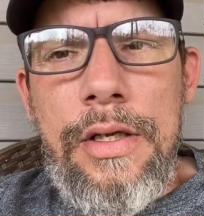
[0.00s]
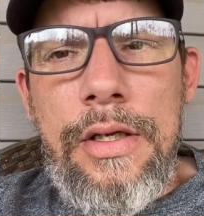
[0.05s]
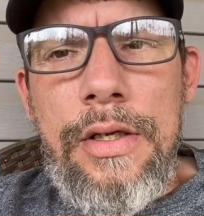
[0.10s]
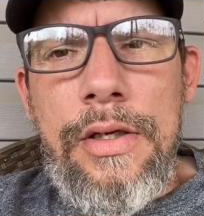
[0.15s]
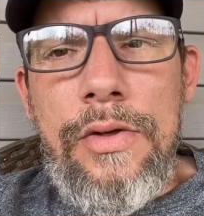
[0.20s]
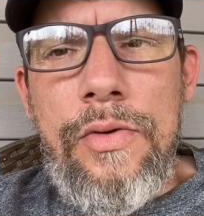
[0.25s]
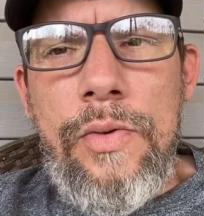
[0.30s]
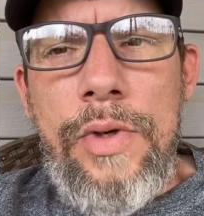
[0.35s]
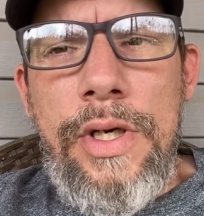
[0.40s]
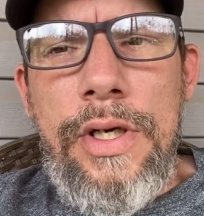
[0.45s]

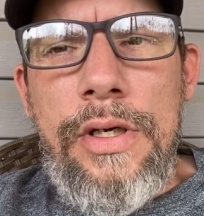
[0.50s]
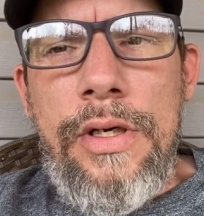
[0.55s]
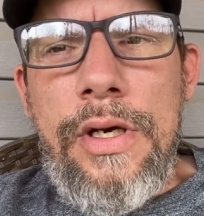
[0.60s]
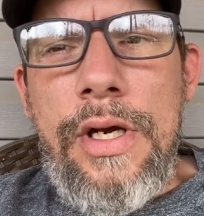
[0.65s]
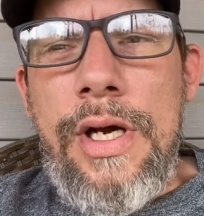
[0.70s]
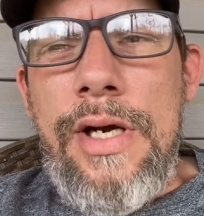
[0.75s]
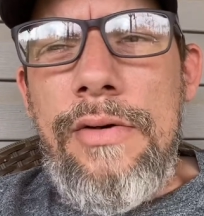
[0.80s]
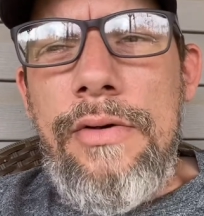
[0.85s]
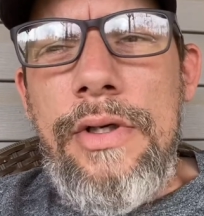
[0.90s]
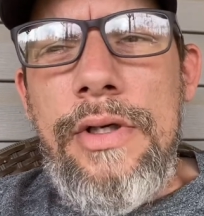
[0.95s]
are
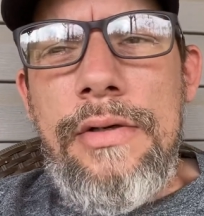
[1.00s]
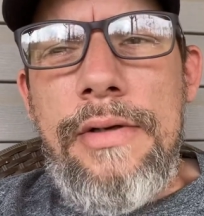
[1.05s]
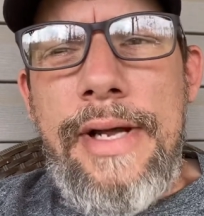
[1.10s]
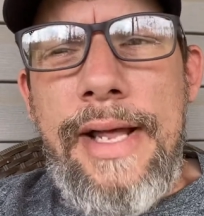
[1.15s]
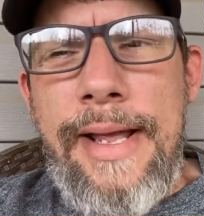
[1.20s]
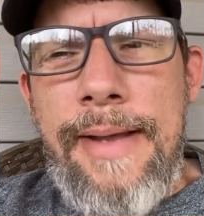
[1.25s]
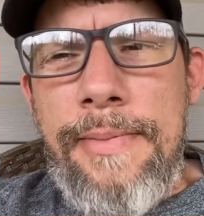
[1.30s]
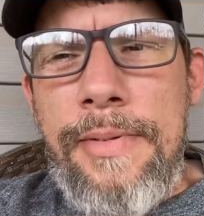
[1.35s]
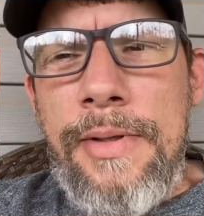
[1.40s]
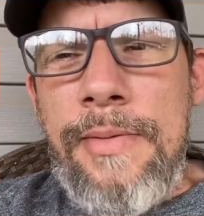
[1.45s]
not real
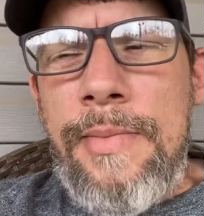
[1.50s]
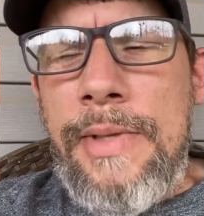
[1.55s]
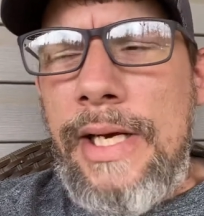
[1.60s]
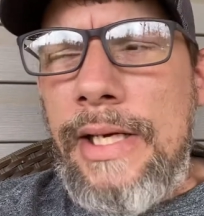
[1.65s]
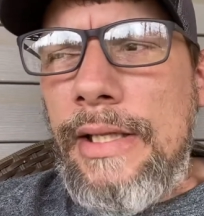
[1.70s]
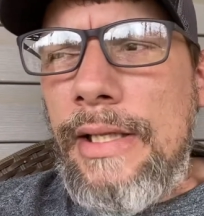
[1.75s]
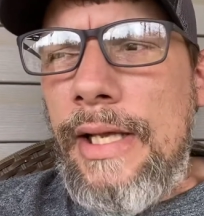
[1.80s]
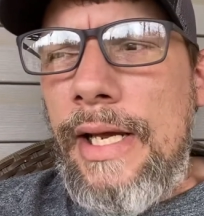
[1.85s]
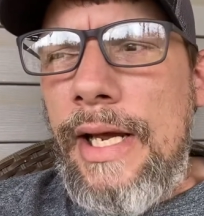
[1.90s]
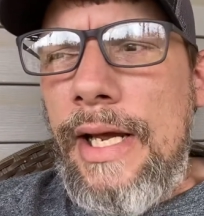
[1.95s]
happy
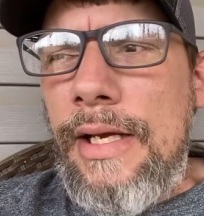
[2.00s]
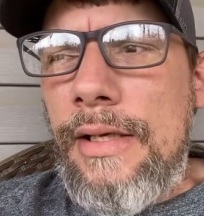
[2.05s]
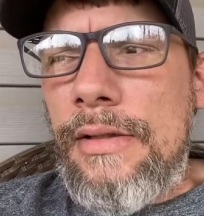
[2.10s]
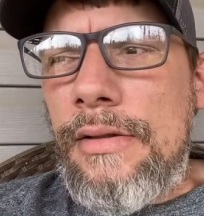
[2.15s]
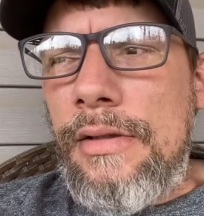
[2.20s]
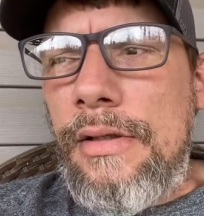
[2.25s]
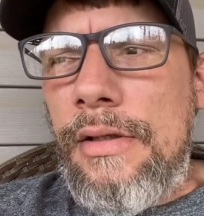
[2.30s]
about that.